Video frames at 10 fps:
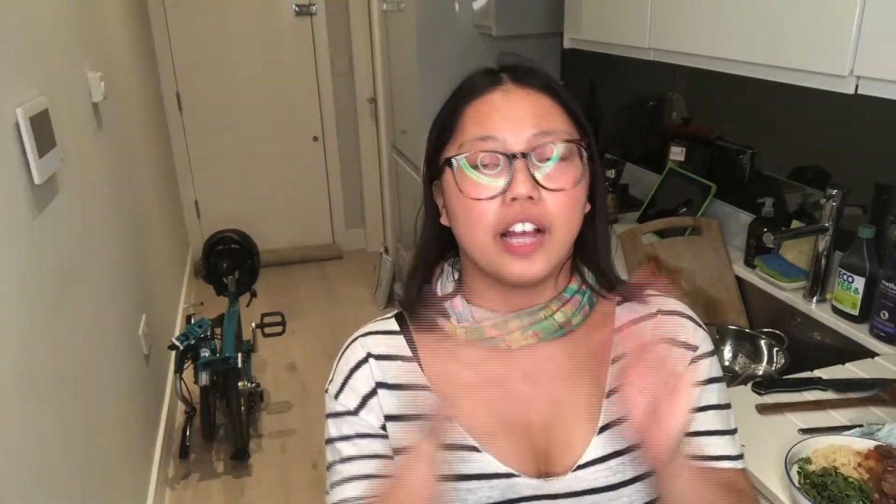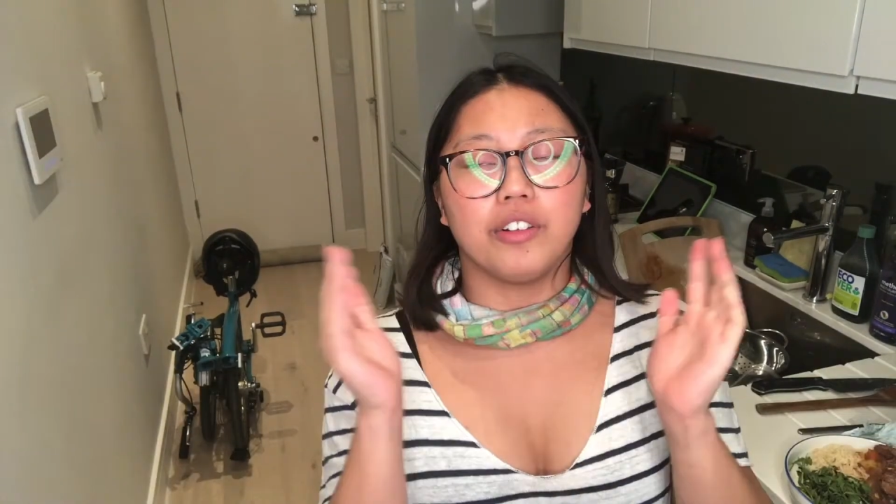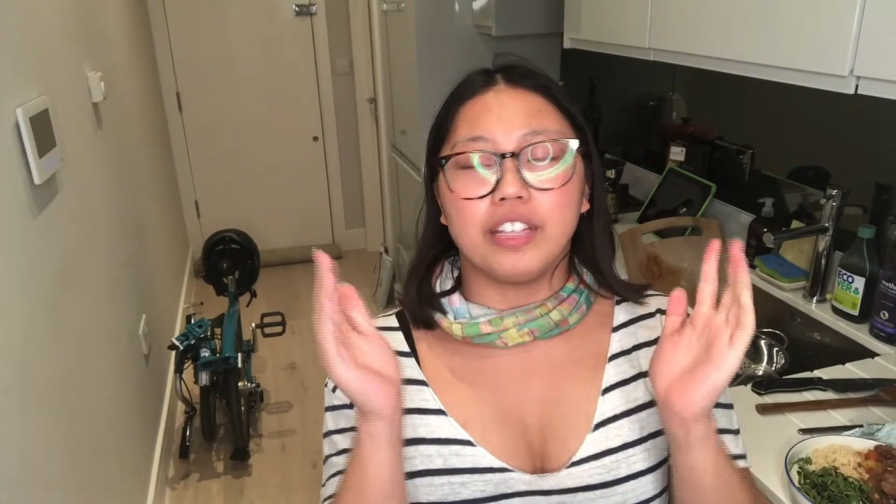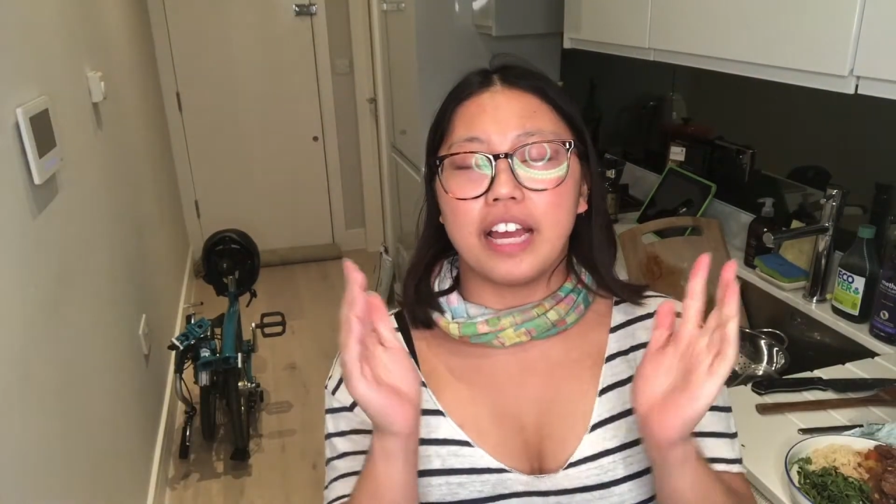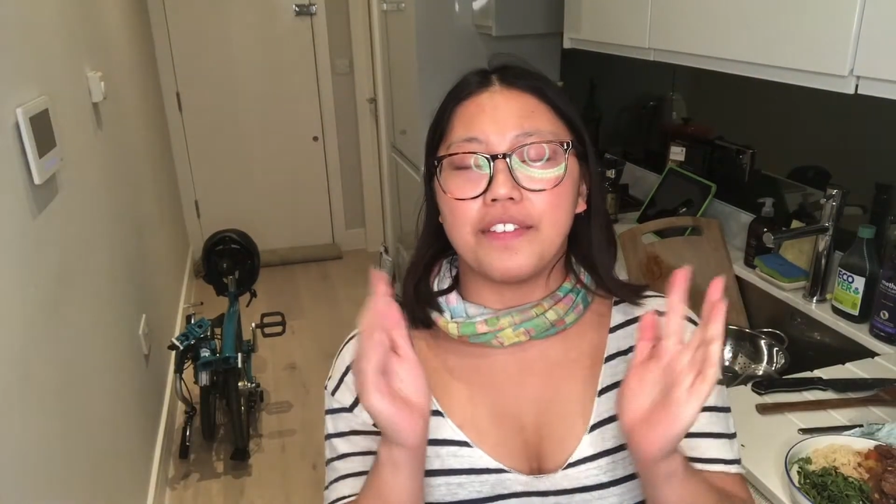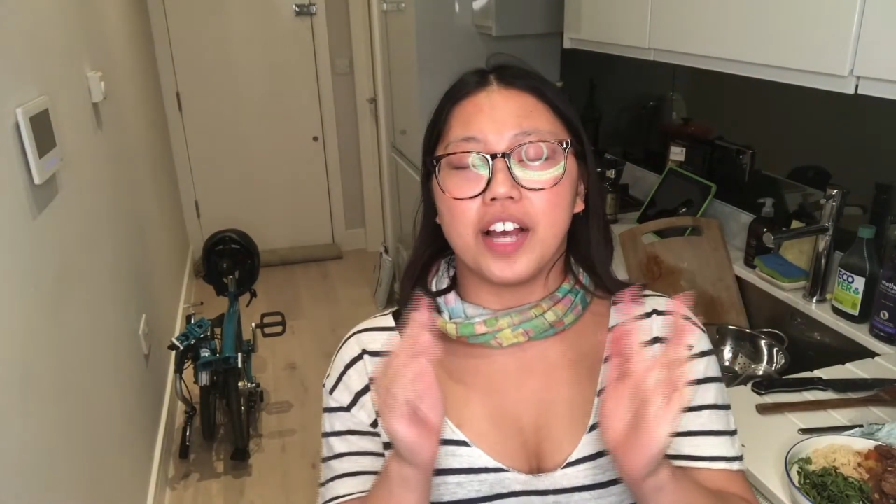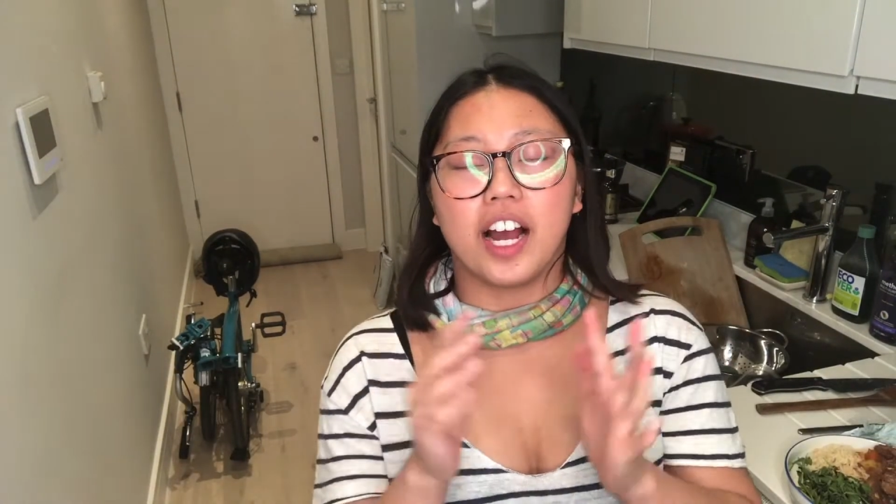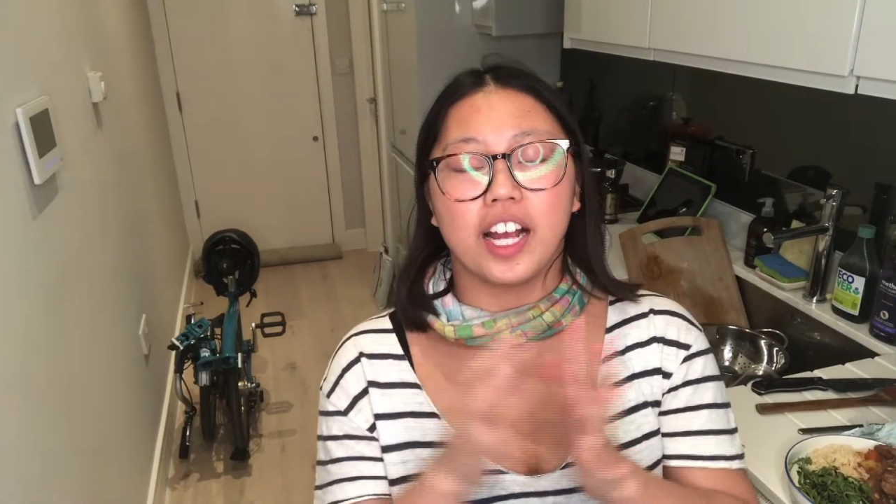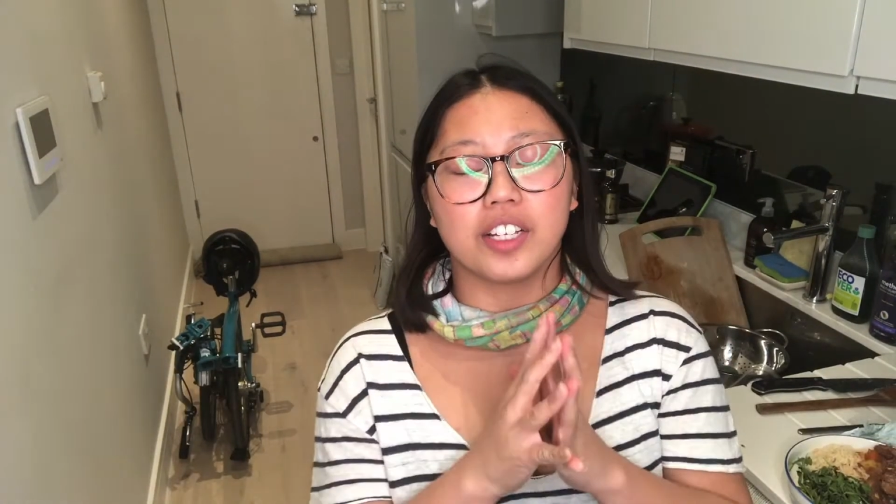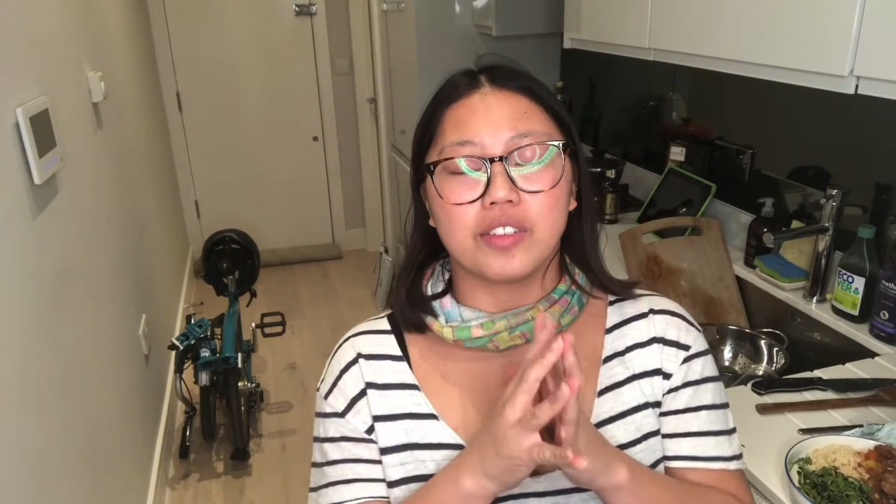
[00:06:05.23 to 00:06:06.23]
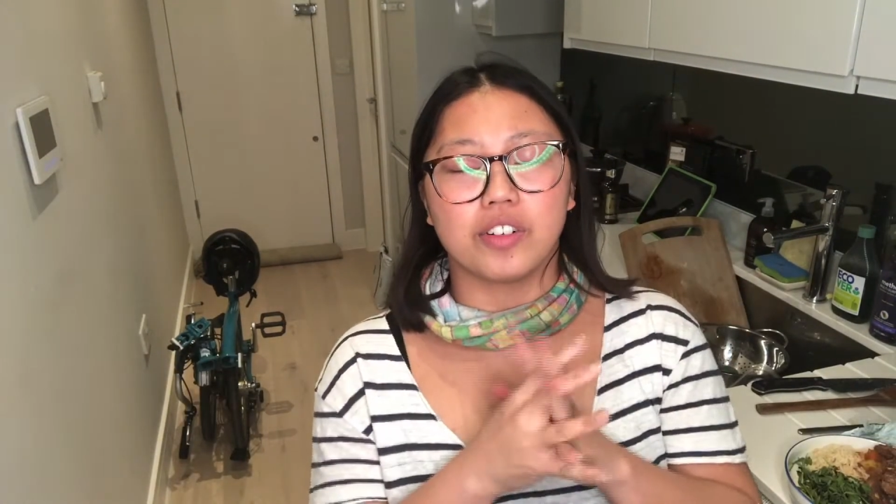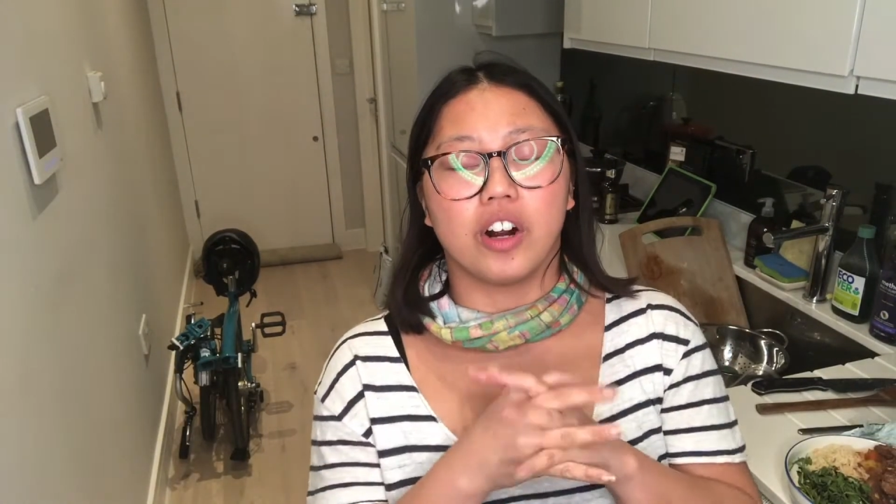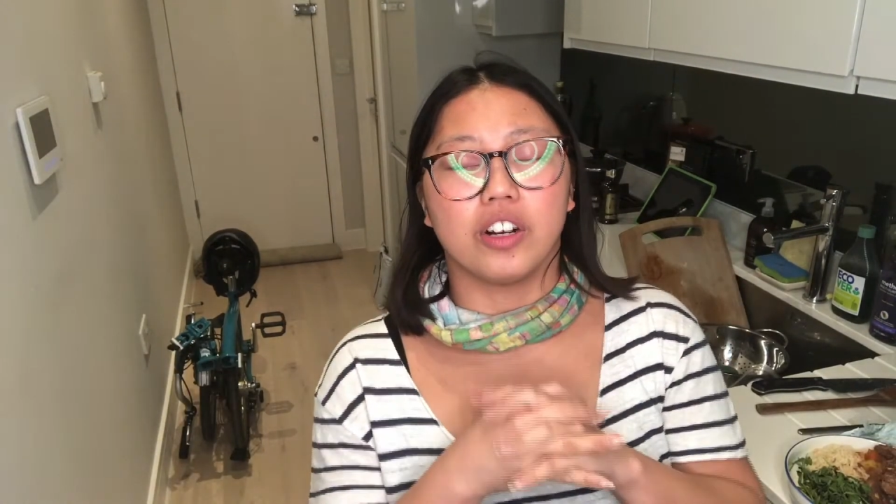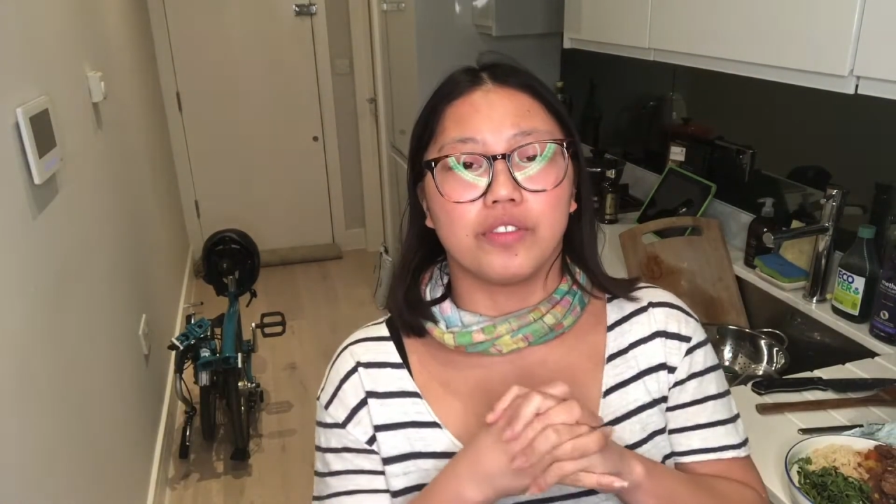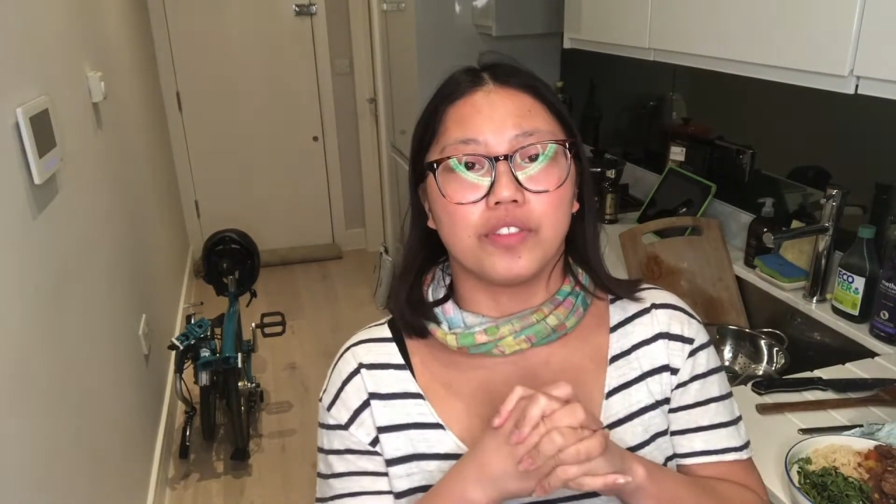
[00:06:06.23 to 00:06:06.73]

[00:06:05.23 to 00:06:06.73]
only have the highest regard